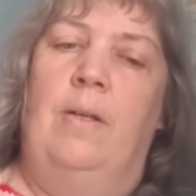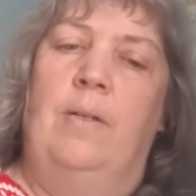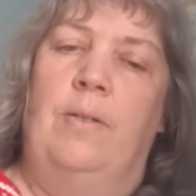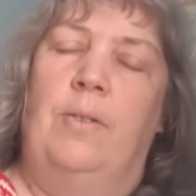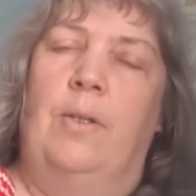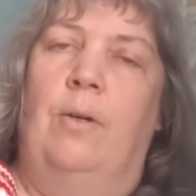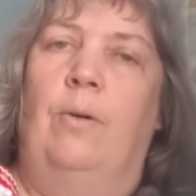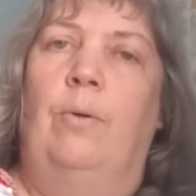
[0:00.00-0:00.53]

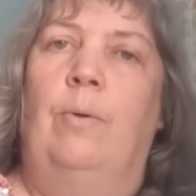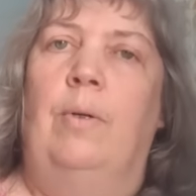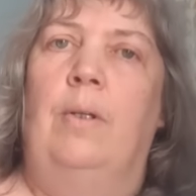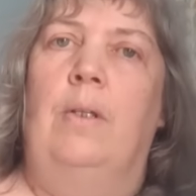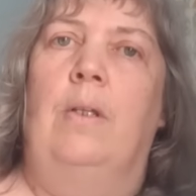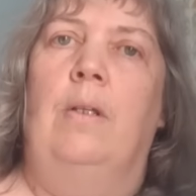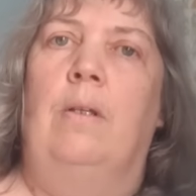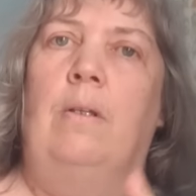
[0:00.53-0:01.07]
So
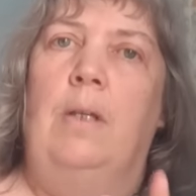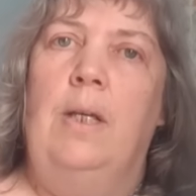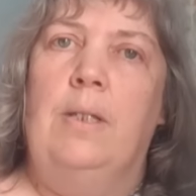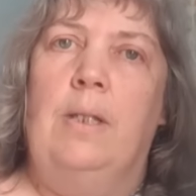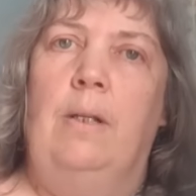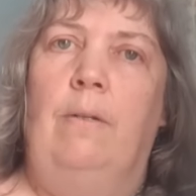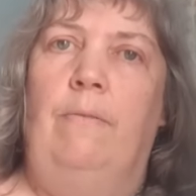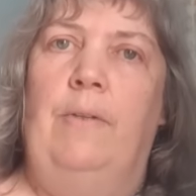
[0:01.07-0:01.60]
here's
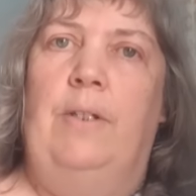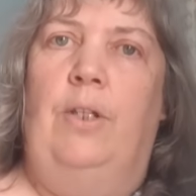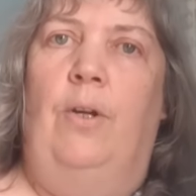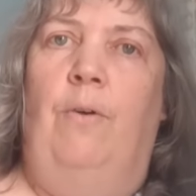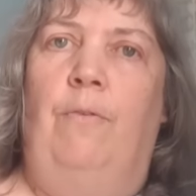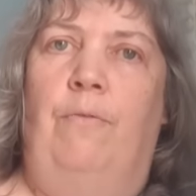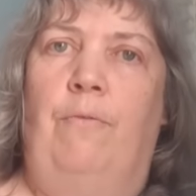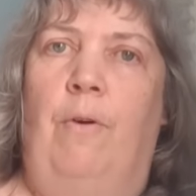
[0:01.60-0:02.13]
a little
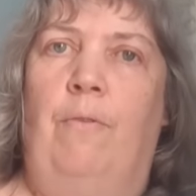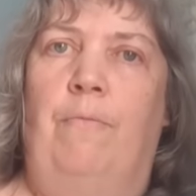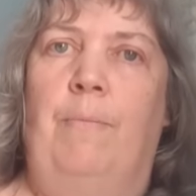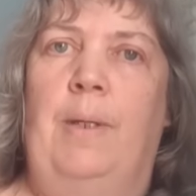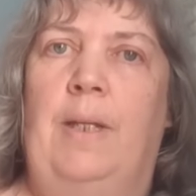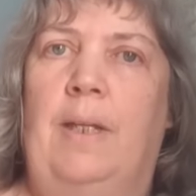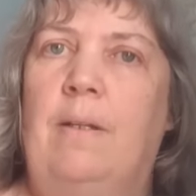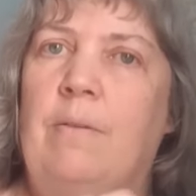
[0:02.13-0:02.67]
video of
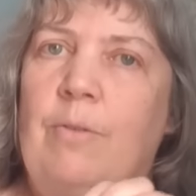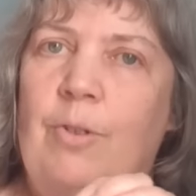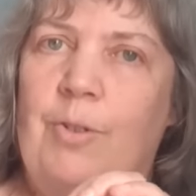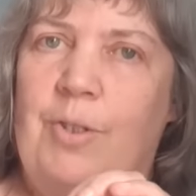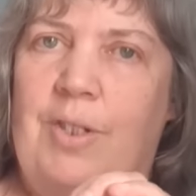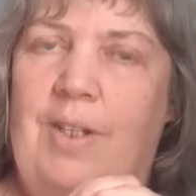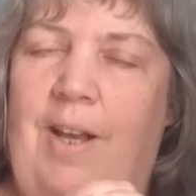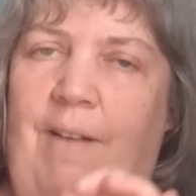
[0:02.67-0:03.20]
me
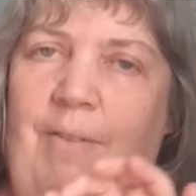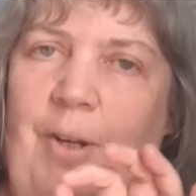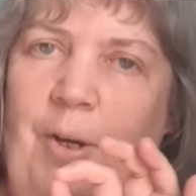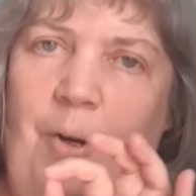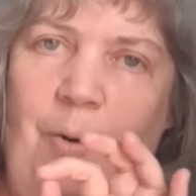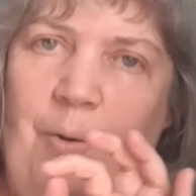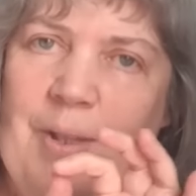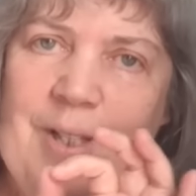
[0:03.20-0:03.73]
just having a
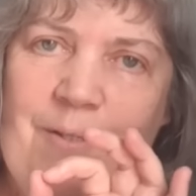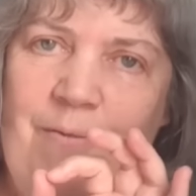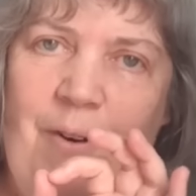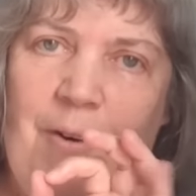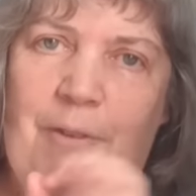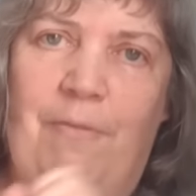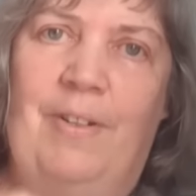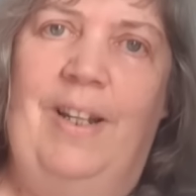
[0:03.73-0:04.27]
go at this
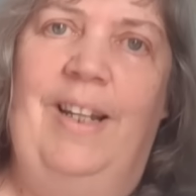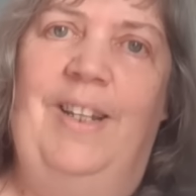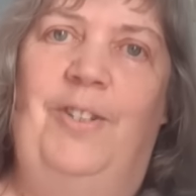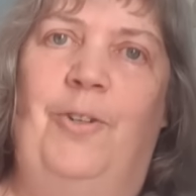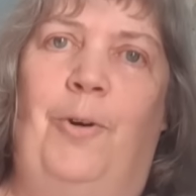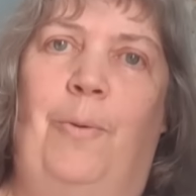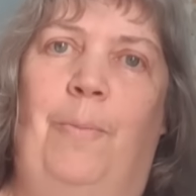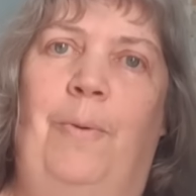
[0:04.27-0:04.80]
very fiddly
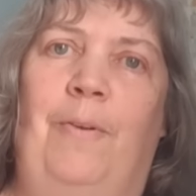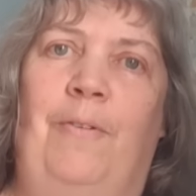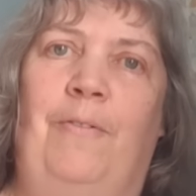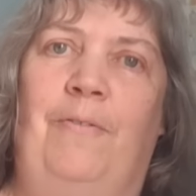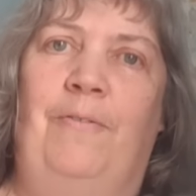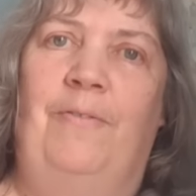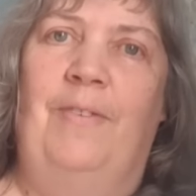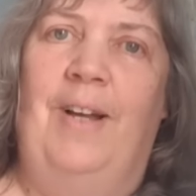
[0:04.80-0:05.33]
job
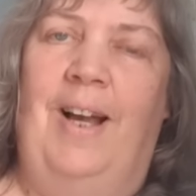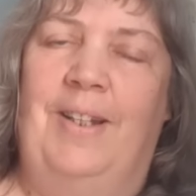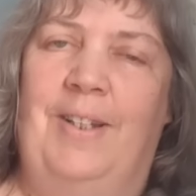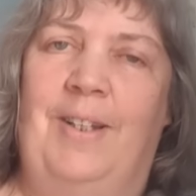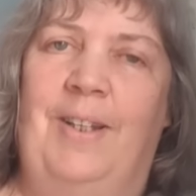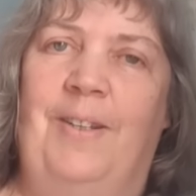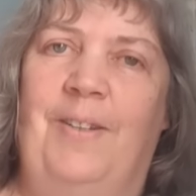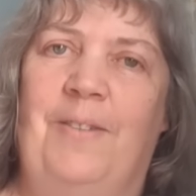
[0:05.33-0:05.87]
of
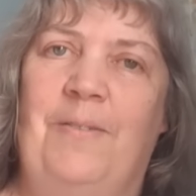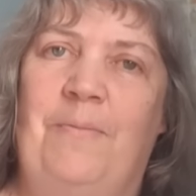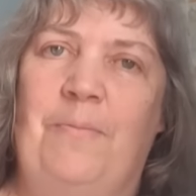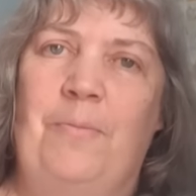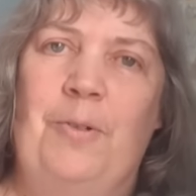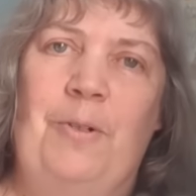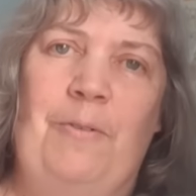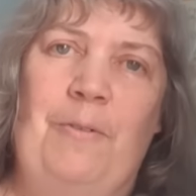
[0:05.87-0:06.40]
adding
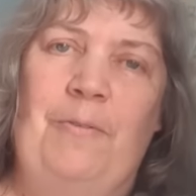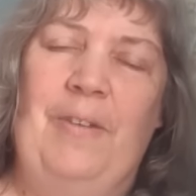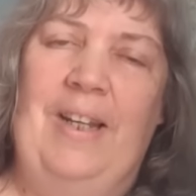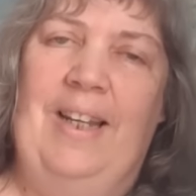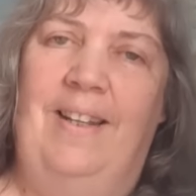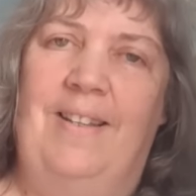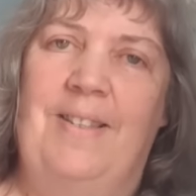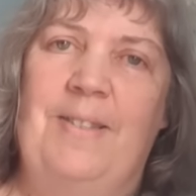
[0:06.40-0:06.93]
one of the
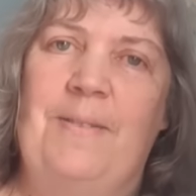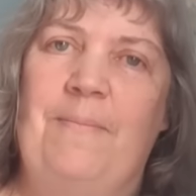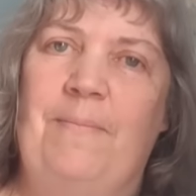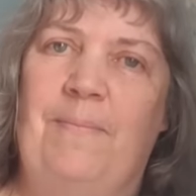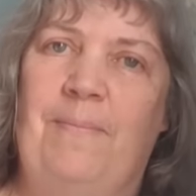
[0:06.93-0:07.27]
fingers.